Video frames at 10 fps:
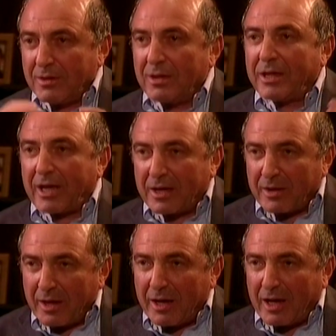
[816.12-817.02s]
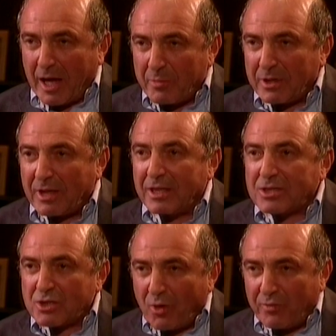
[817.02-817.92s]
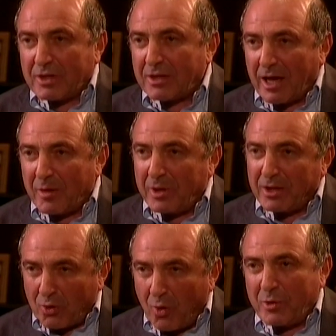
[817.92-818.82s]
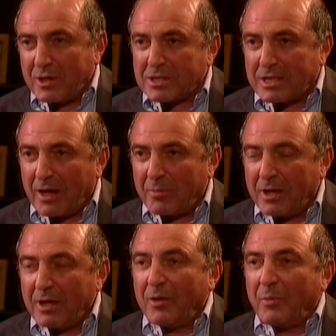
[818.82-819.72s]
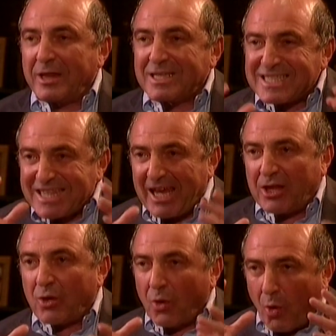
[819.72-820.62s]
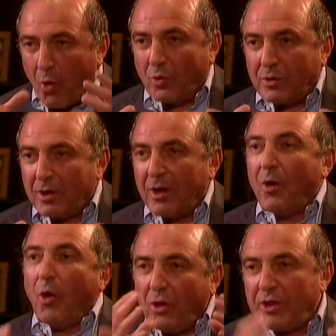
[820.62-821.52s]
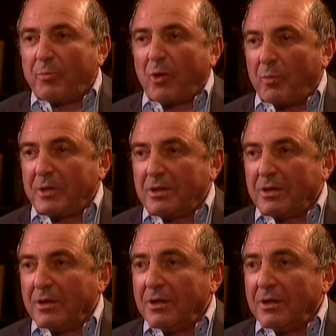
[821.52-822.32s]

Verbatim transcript: like happened in Soviet time, in communist time, when state owned all the property,